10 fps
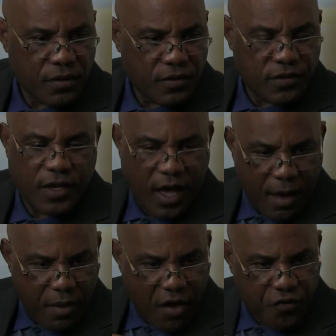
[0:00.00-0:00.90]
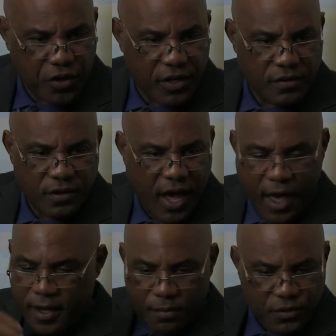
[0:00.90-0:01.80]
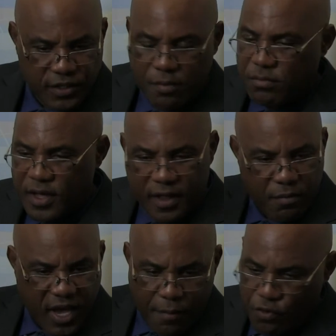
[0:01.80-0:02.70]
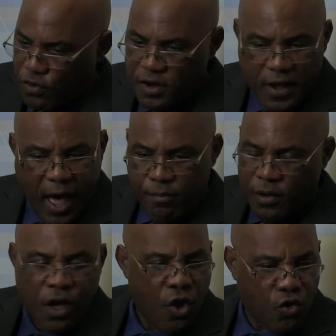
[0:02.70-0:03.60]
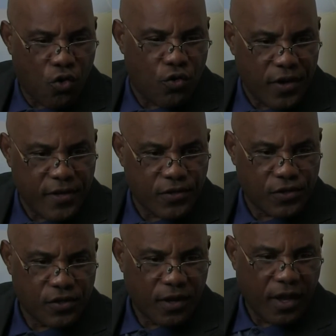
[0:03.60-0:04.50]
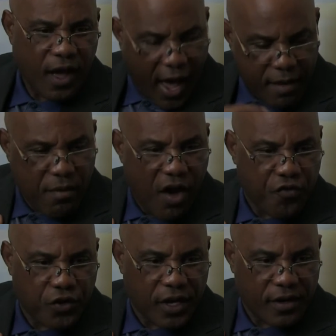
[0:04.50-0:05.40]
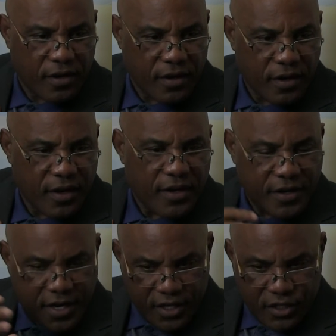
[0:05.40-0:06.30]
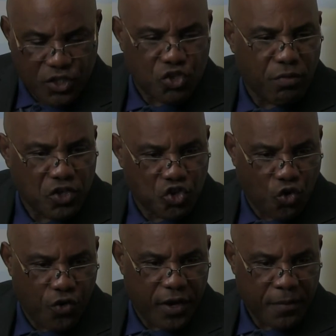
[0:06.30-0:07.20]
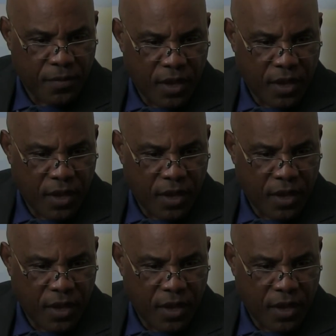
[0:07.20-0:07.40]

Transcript: Say, I'm African, I am Zambian, I'm Cameroonian, I'm Congolese, I am African. This is my story.